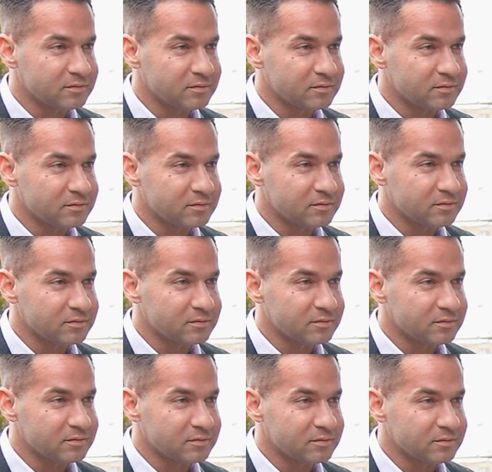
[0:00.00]

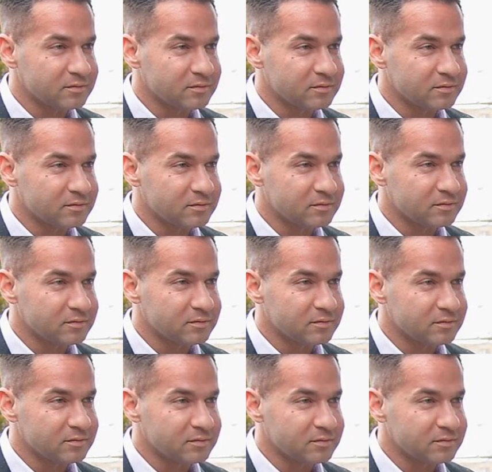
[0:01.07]

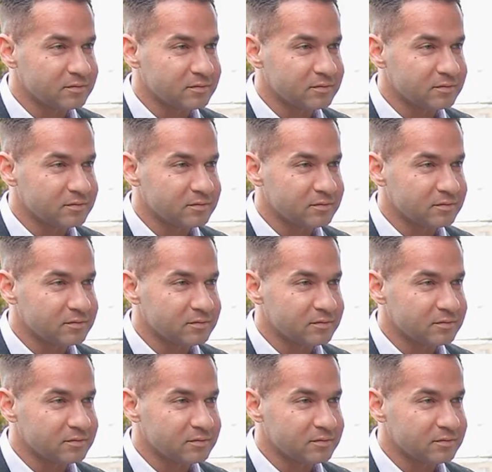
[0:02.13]
No one is speaking in this clip.